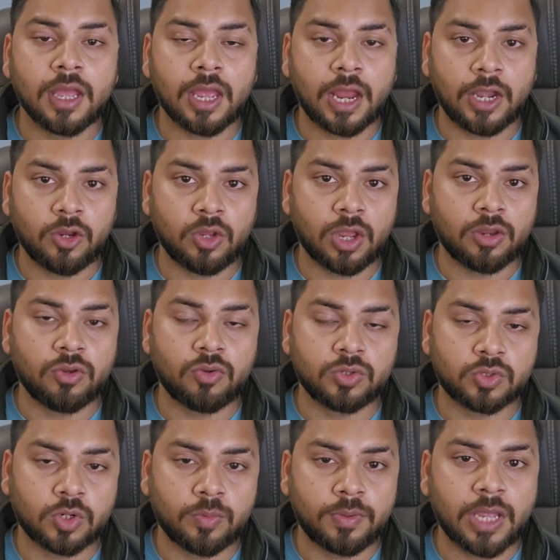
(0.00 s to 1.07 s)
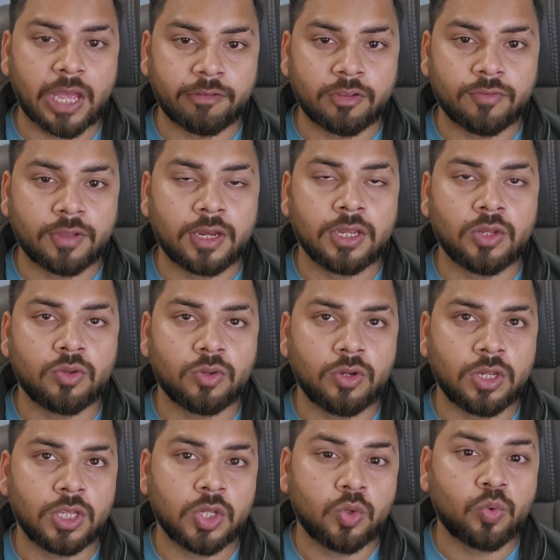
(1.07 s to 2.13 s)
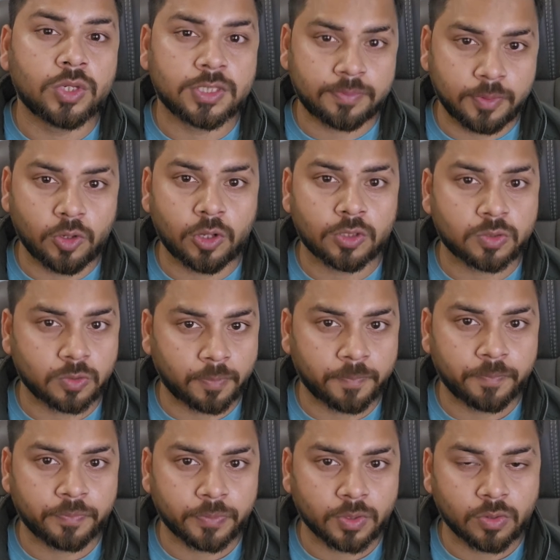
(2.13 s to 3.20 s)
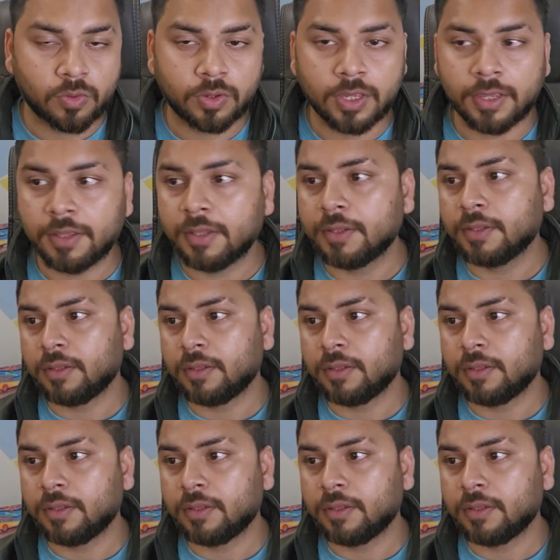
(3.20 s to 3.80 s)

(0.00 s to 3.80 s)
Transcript: and you should be having very unique USP also. Okay,